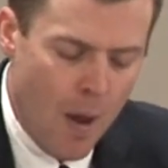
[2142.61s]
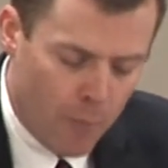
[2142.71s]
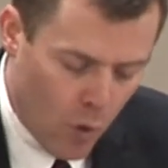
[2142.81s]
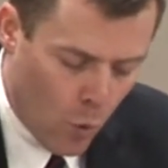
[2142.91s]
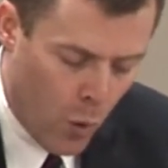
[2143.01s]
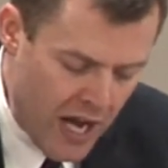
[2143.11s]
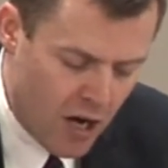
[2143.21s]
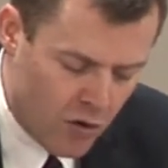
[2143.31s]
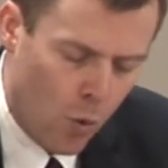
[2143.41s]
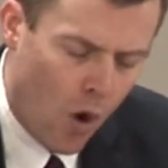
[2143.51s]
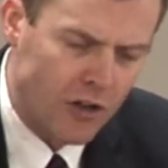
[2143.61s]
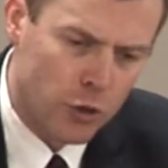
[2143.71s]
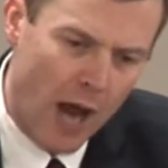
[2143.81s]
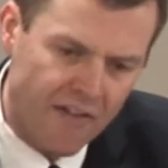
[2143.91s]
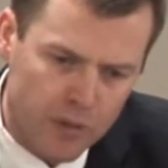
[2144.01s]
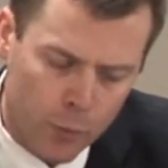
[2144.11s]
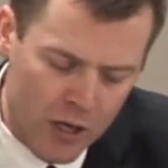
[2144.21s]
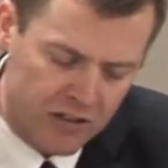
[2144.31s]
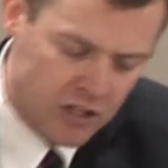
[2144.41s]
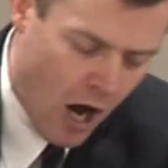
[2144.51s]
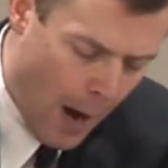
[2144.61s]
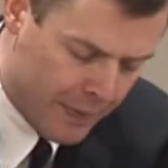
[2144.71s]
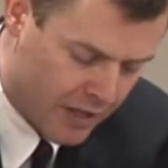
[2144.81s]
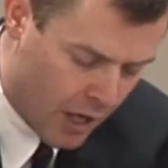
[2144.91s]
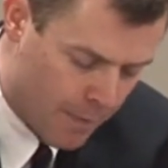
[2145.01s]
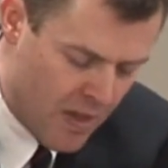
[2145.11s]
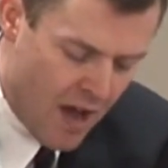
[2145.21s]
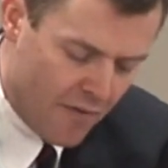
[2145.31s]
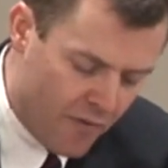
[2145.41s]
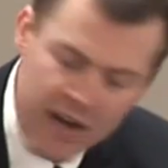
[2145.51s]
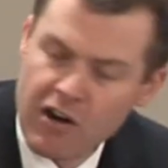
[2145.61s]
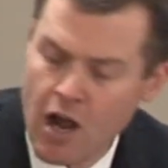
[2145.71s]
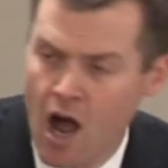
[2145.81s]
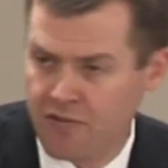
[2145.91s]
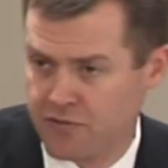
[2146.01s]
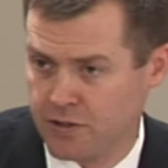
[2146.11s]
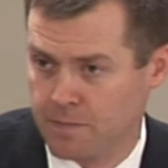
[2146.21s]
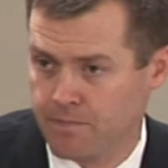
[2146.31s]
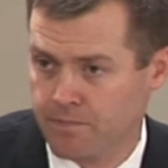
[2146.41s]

but we are the ones who have to bring the topic up very often.